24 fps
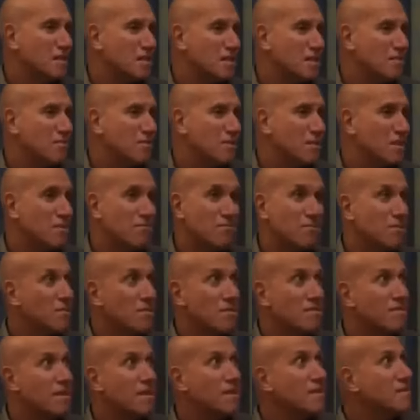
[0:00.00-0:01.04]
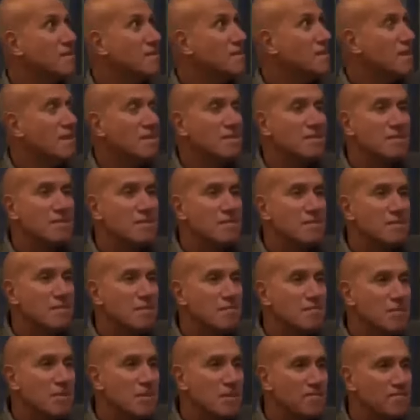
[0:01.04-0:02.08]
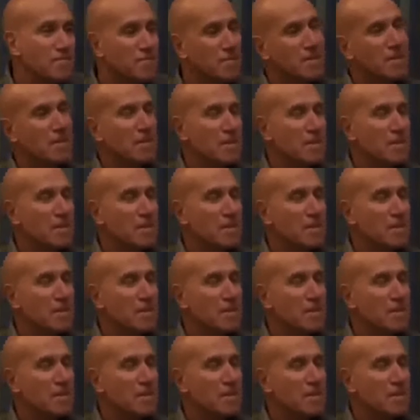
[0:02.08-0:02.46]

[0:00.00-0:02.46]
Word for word: the thinking. We think we're going to find the answer somewhere.